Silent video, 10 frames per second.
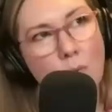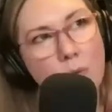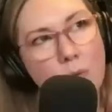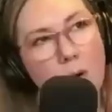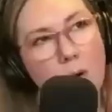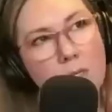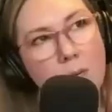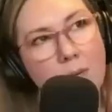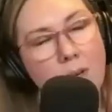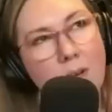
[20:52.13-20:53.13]
always going to
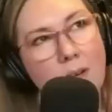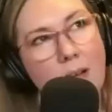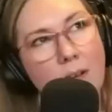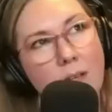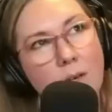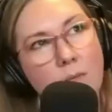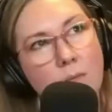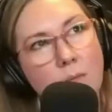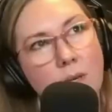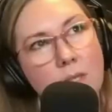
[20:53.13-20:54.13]
be,
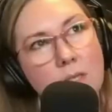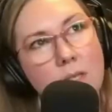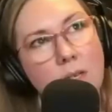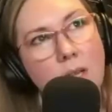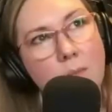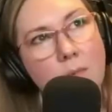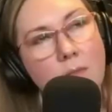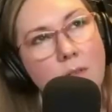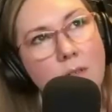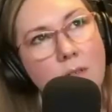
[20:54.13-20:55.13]
what is the name
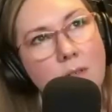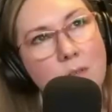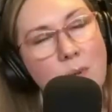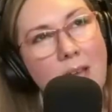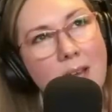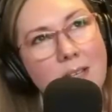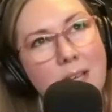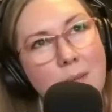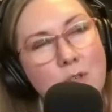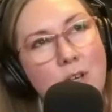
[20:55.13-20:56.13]
of the, because we had a
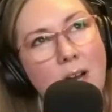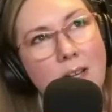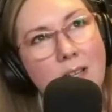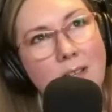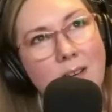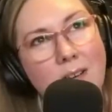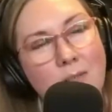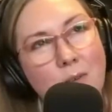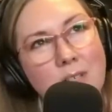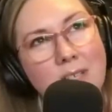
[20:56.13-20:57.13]
temp track in there.
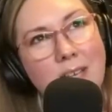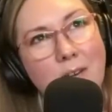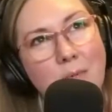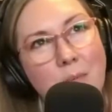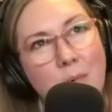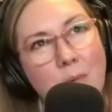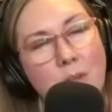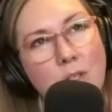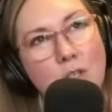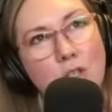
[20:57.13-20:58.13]
Of course, I can't remember
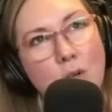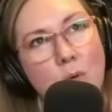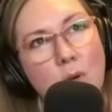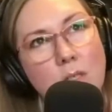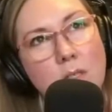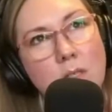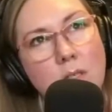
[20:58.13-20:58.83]
what the show was.